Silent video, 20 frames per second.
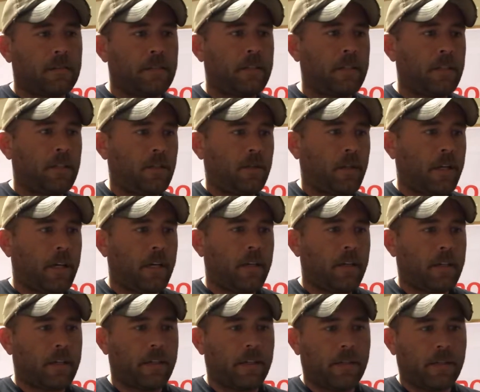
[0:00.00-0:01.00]
Did
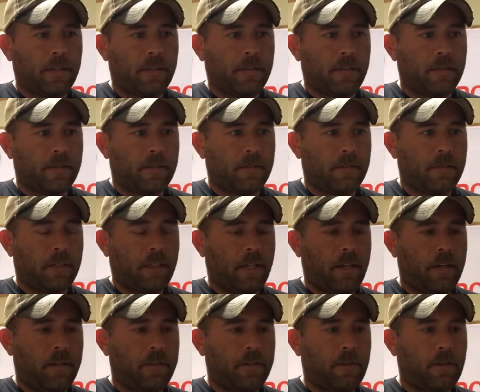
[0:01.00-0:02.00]
okay, I guess,
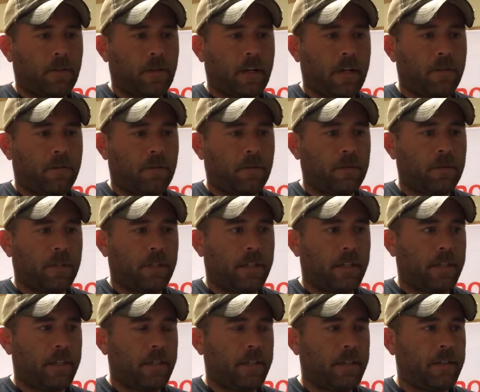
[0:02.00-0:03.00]
sighting in the rifle
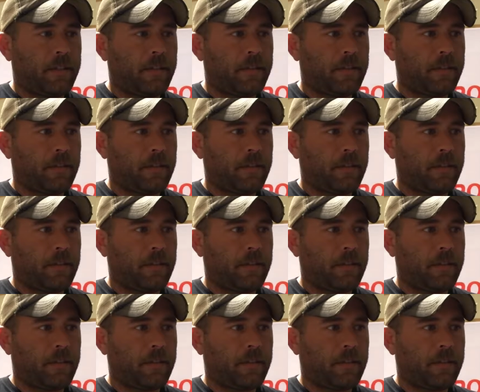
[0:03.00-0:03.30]
today.